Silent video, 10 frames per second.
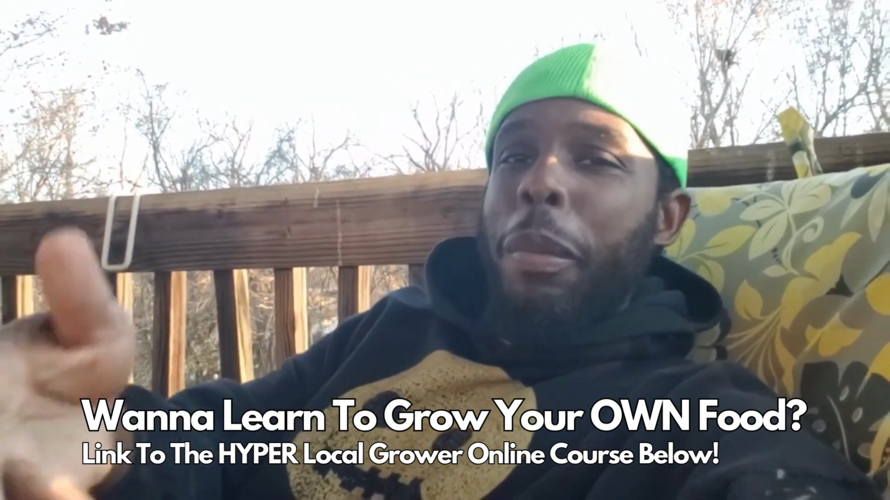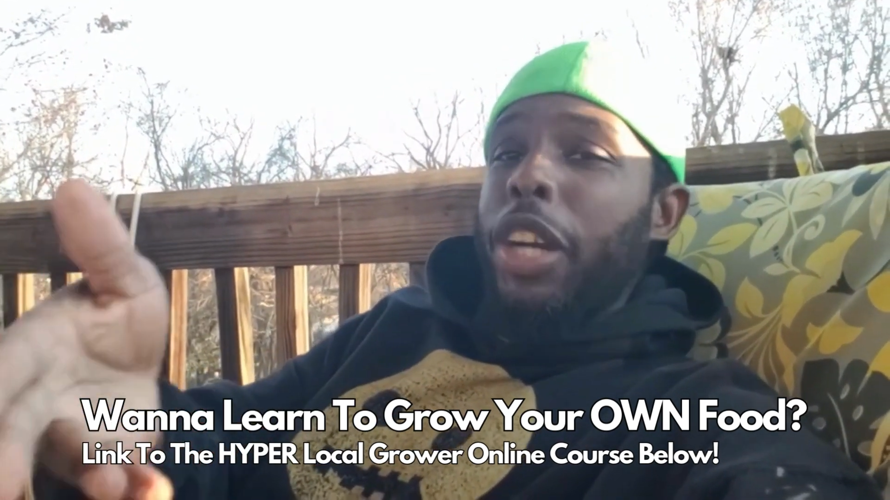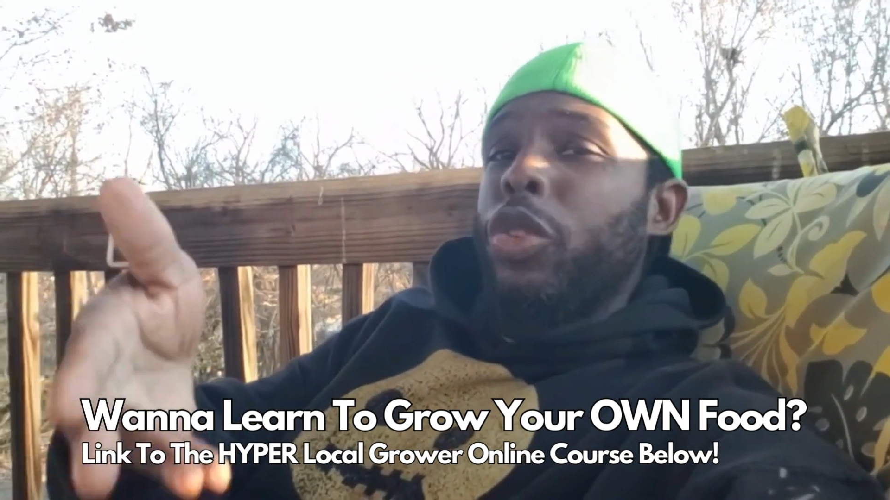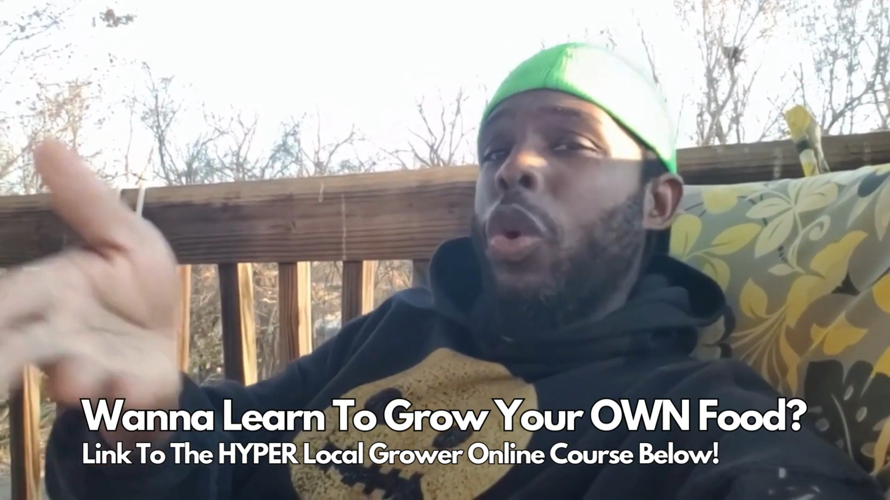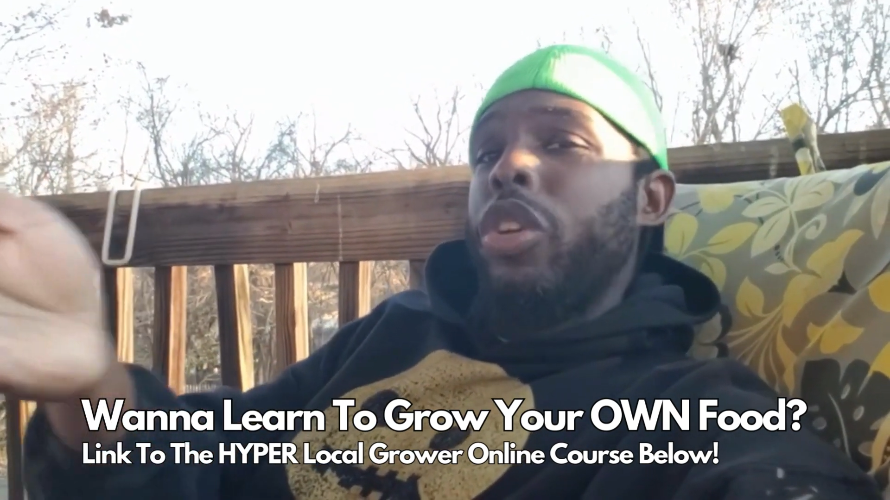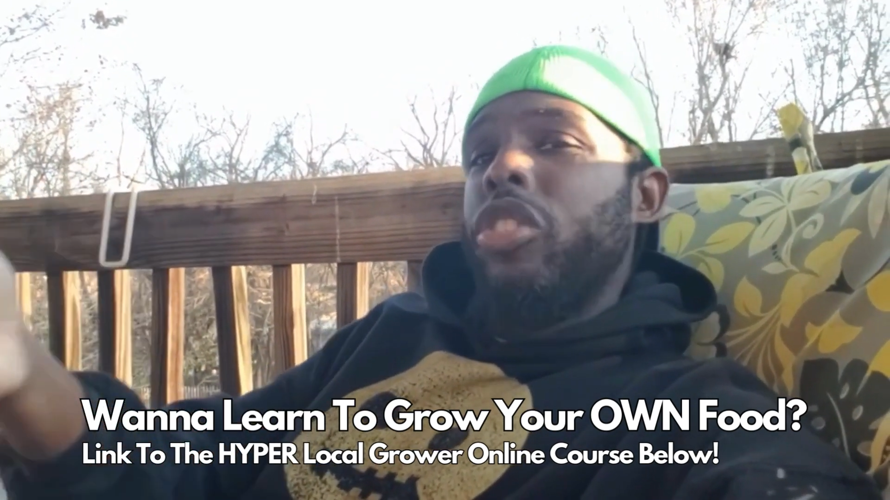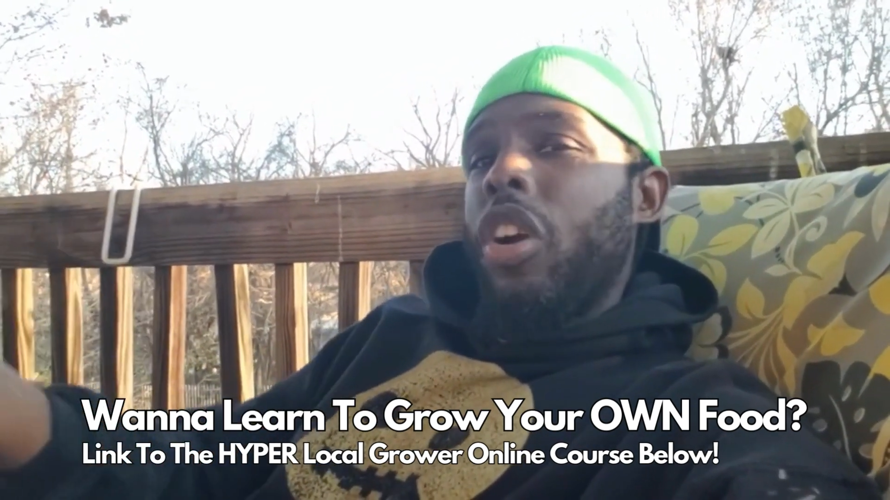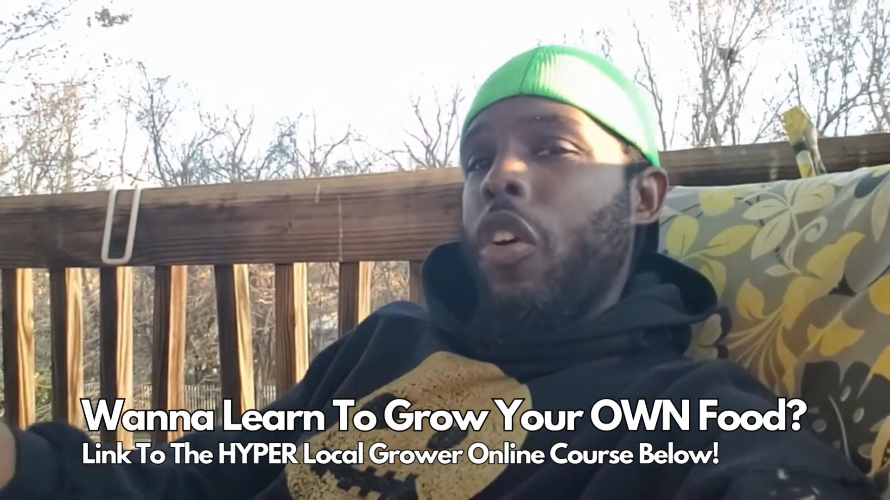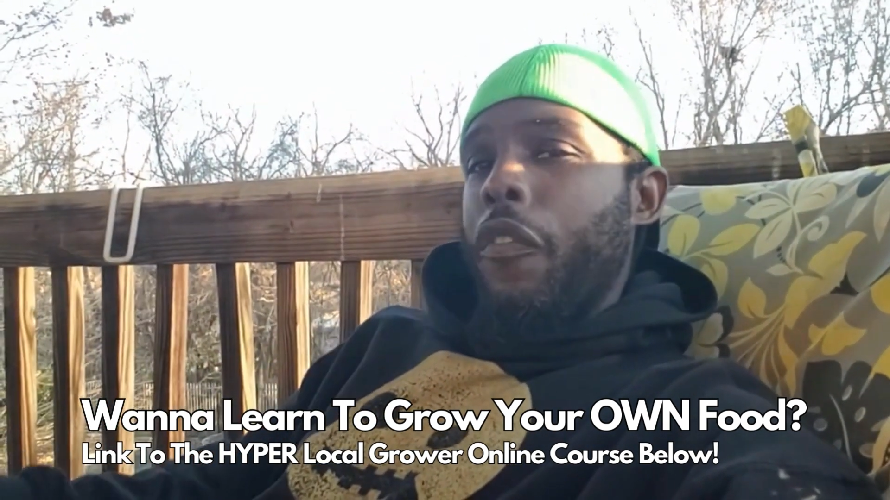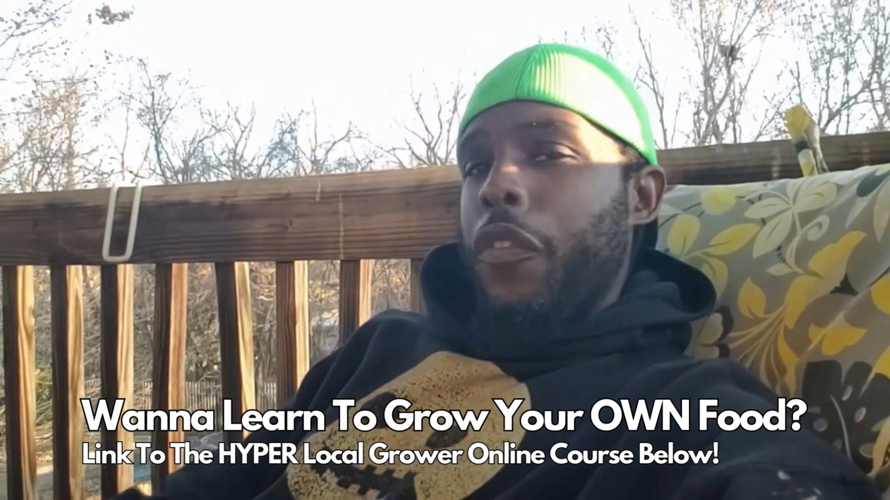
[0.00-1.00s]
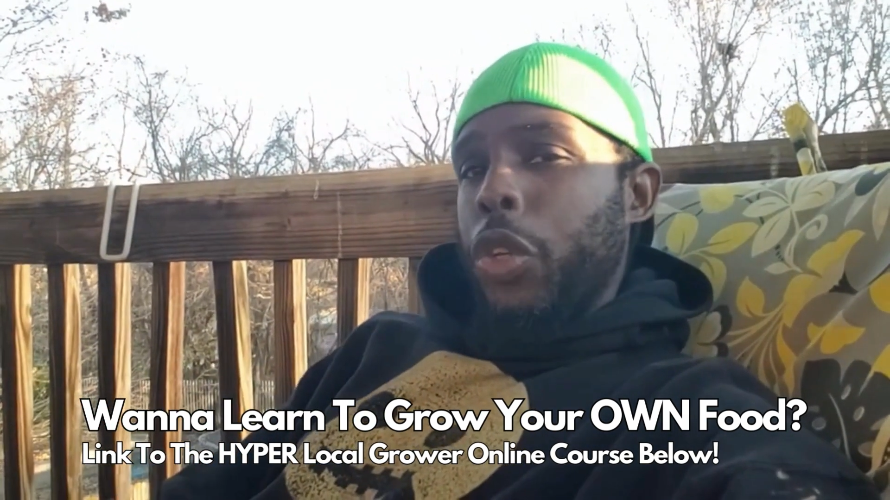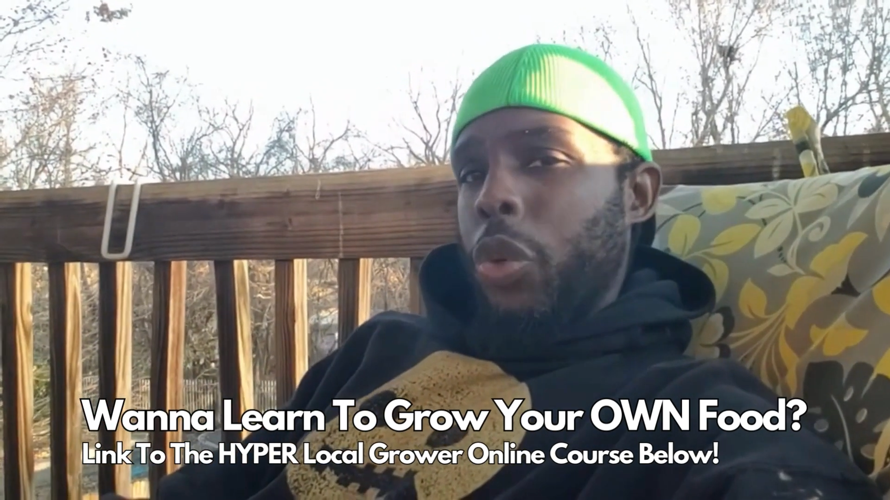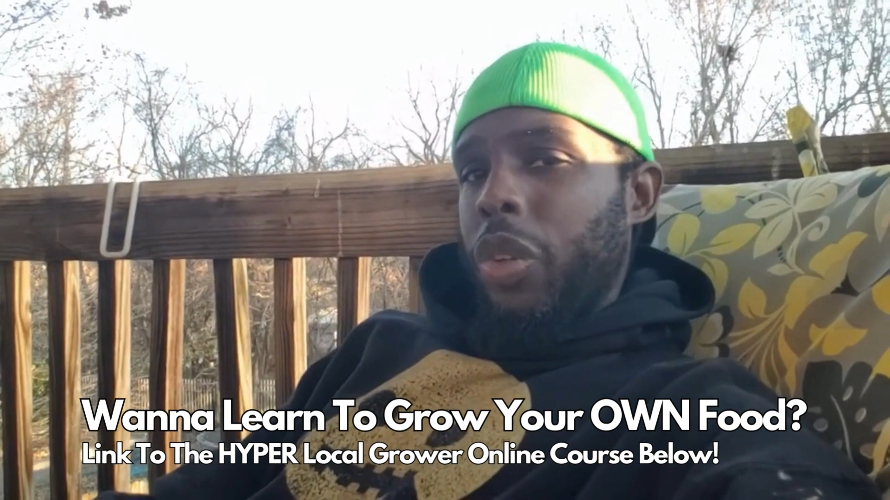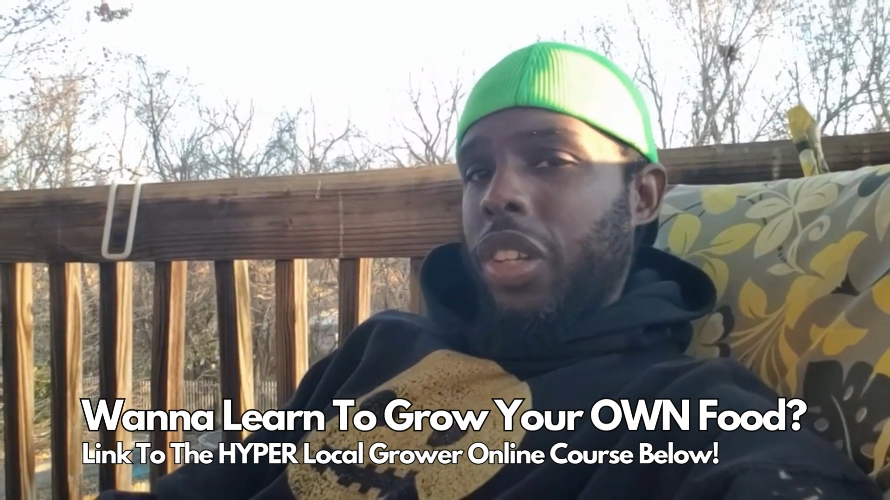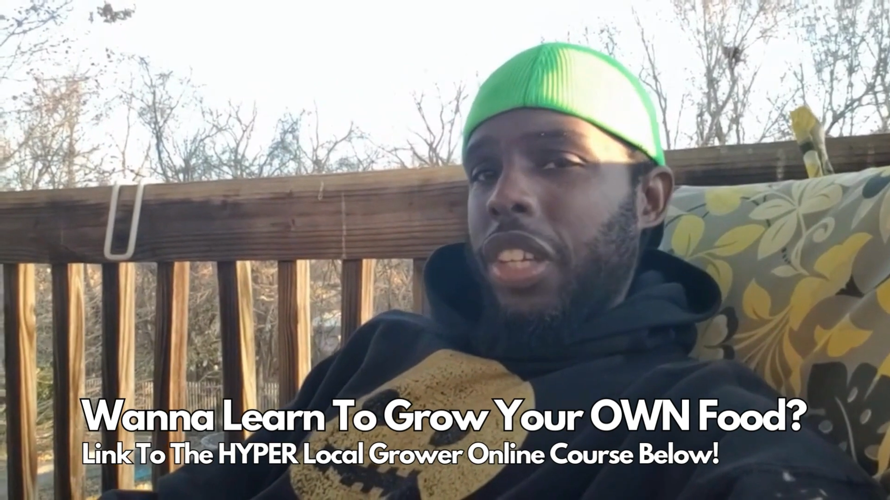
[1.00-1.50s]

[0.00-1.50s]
by growing your own food?